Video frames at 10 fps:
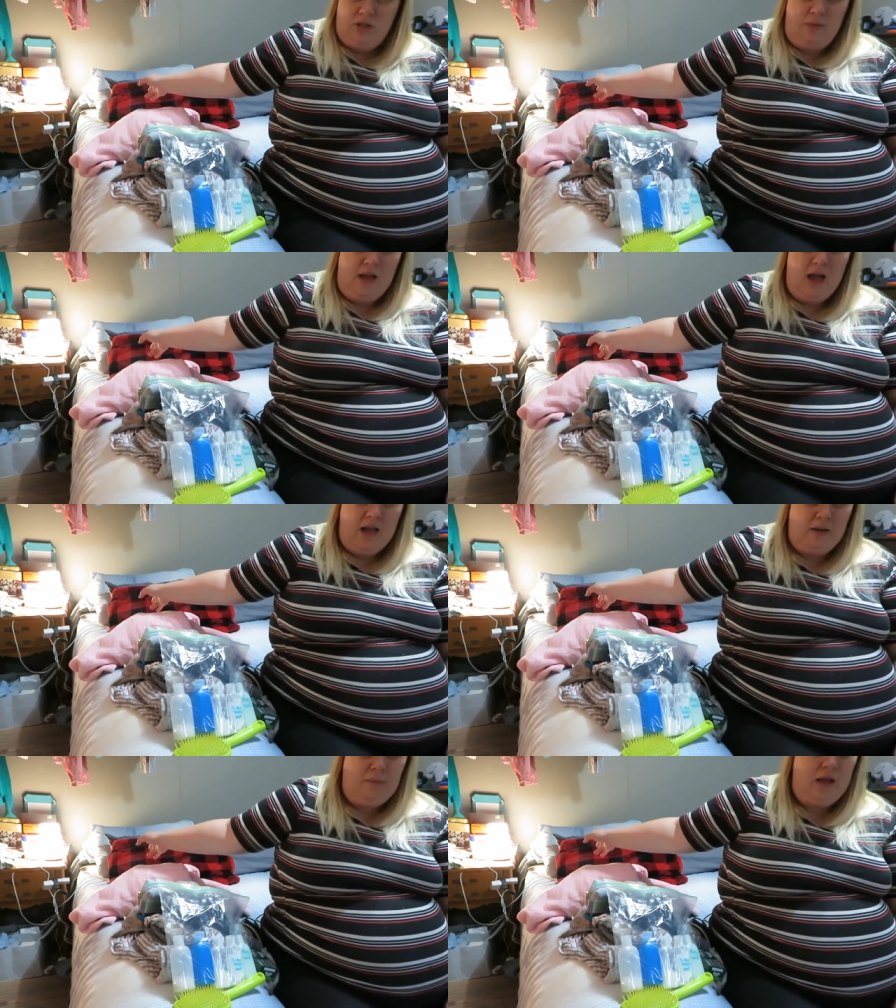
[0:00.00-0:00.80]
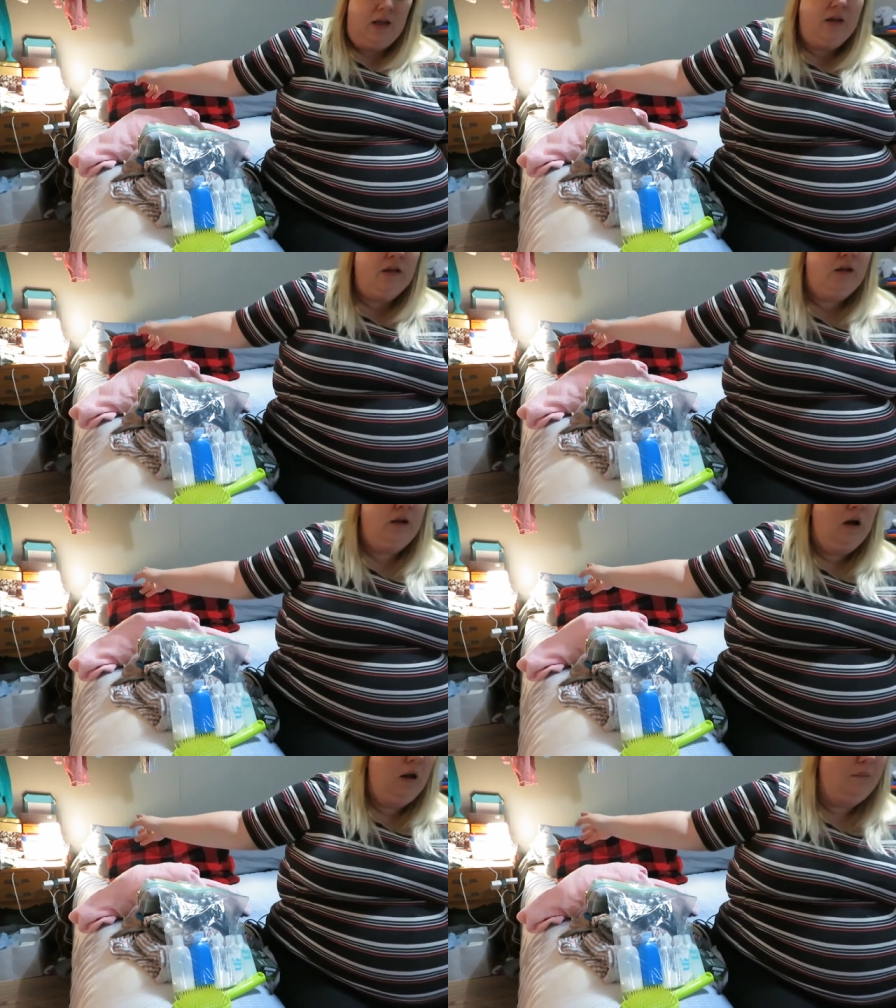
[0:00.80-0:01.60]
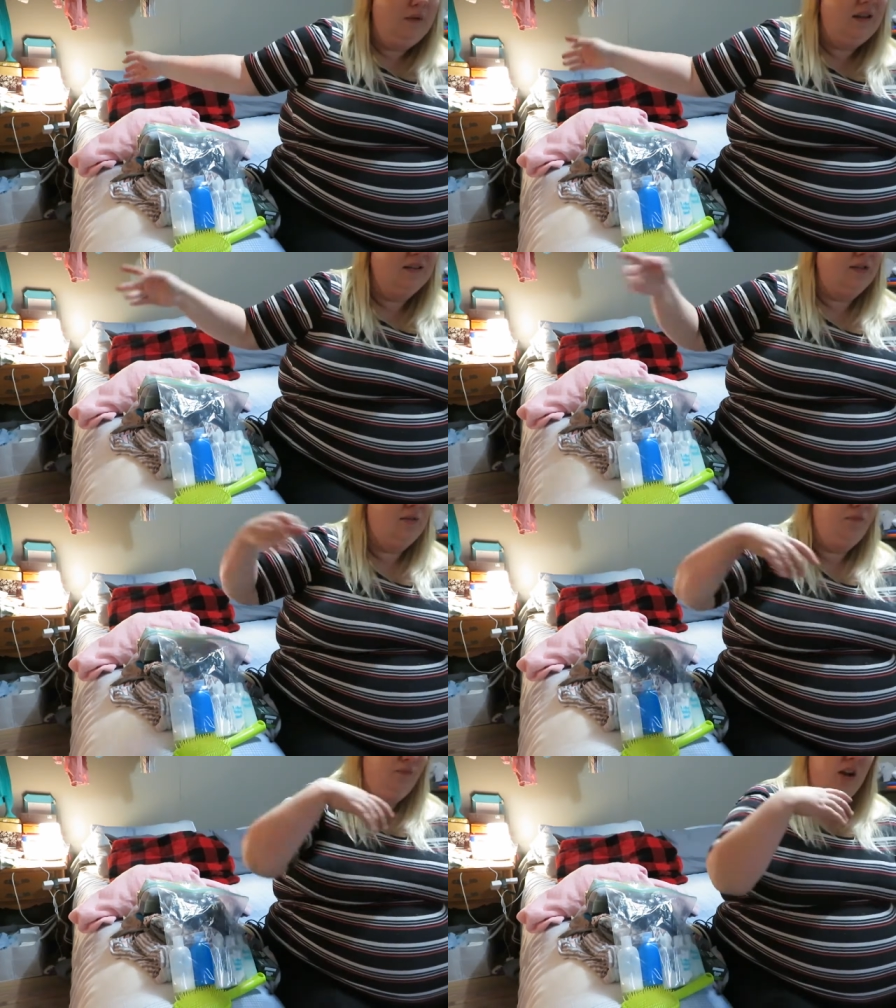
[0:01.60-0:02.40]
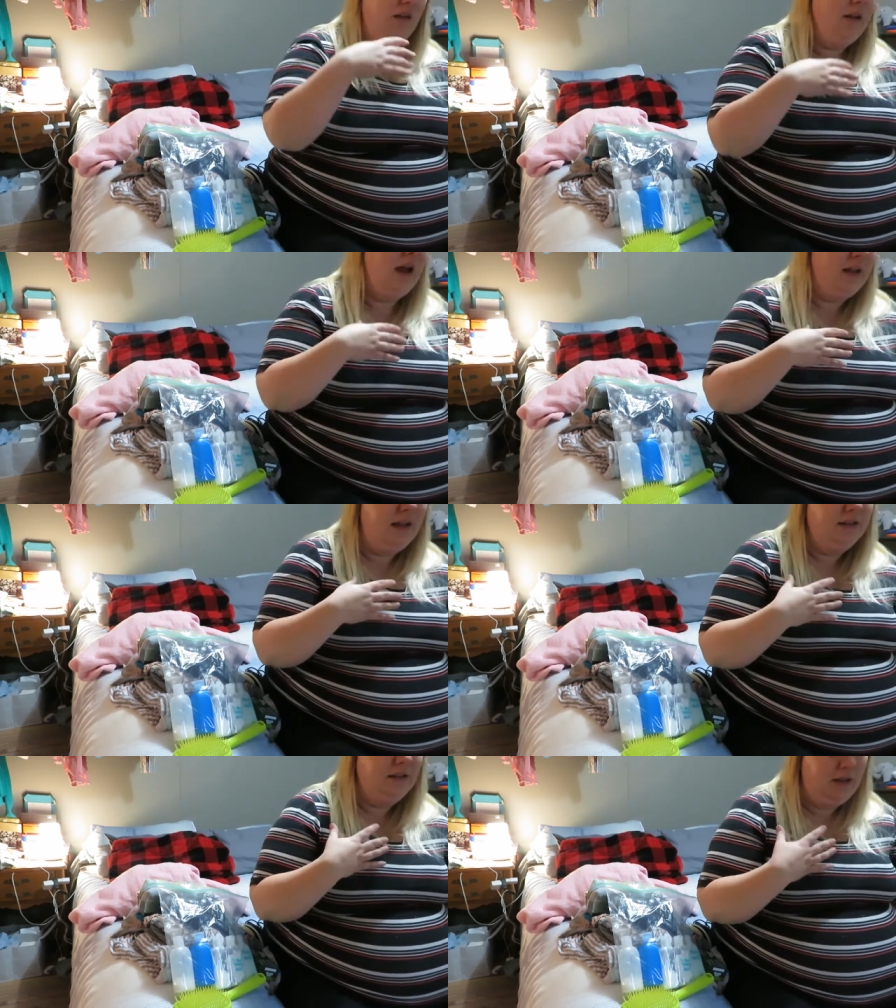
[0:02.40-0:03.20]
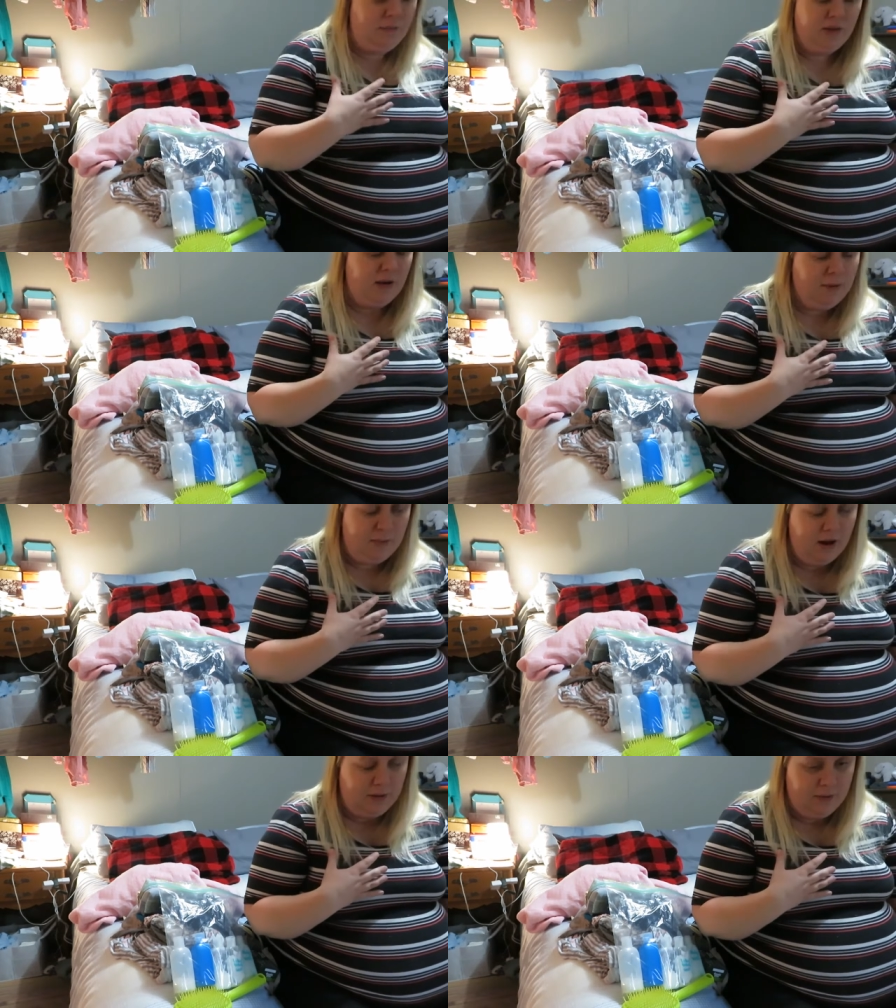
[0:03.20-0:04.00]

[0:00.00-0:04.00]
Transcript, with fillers: is behind me, um, because frankly, I can't sleep without my body